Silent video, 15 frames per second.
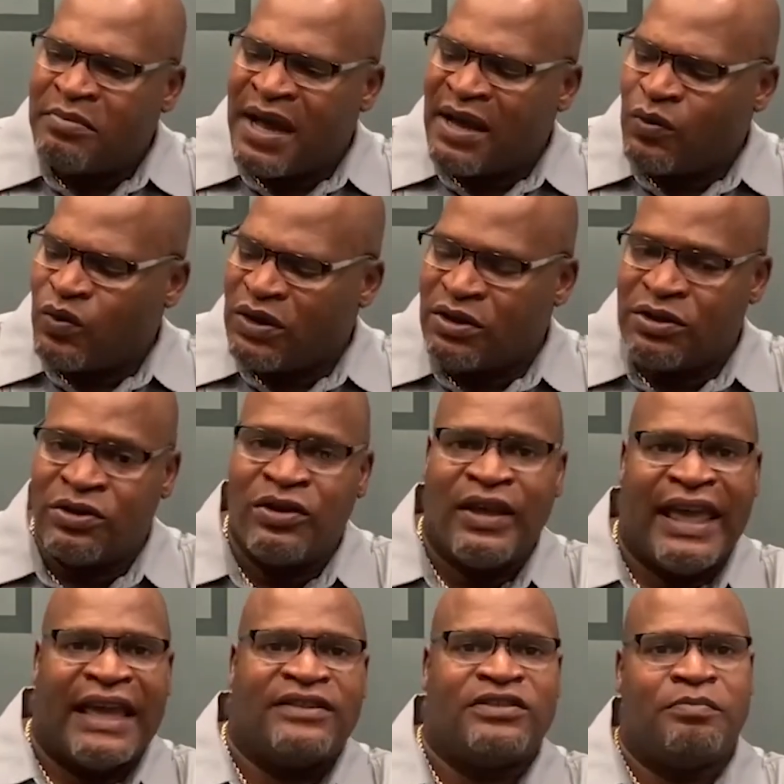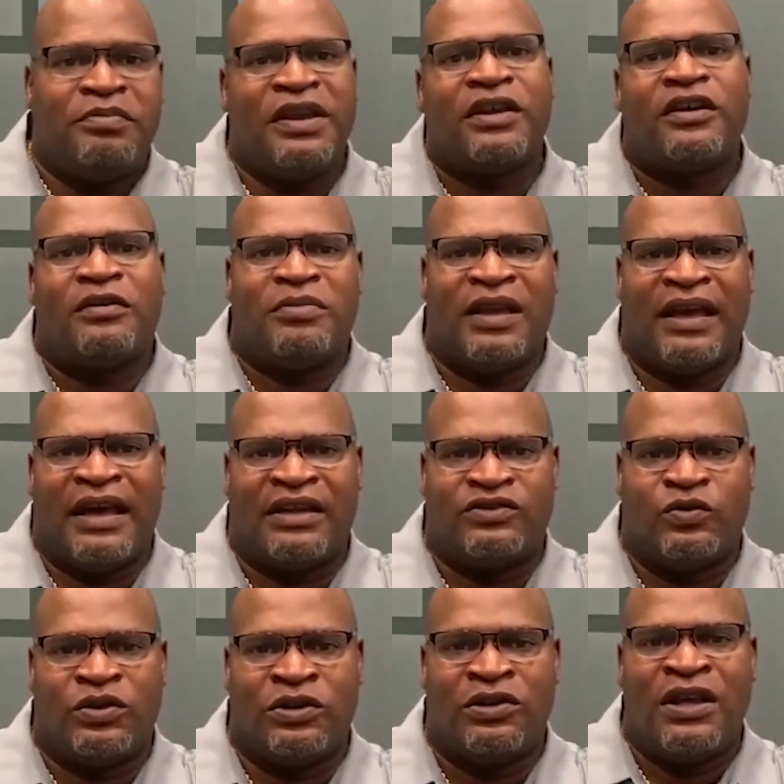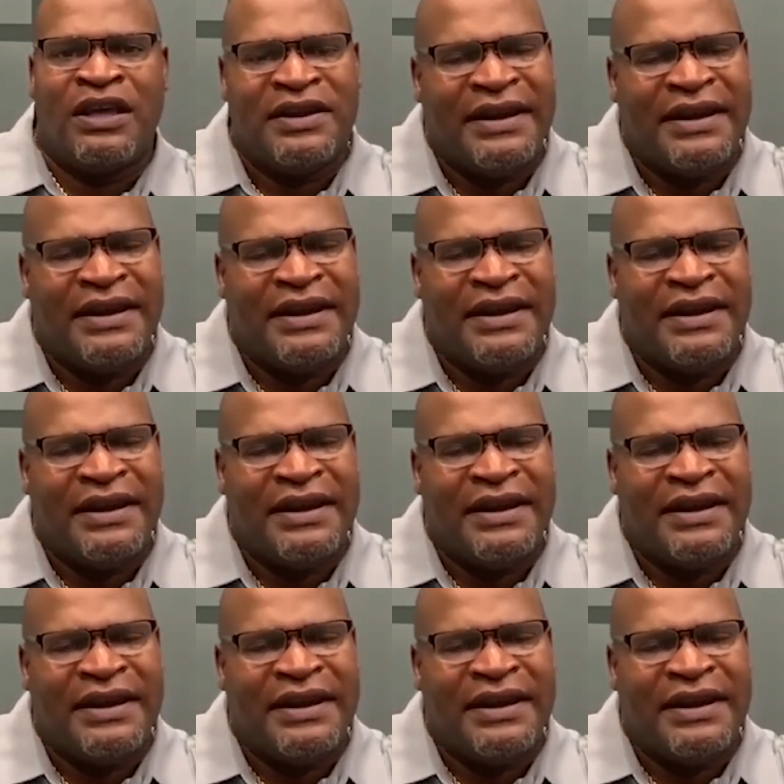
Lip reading: my will and to pick up God's will.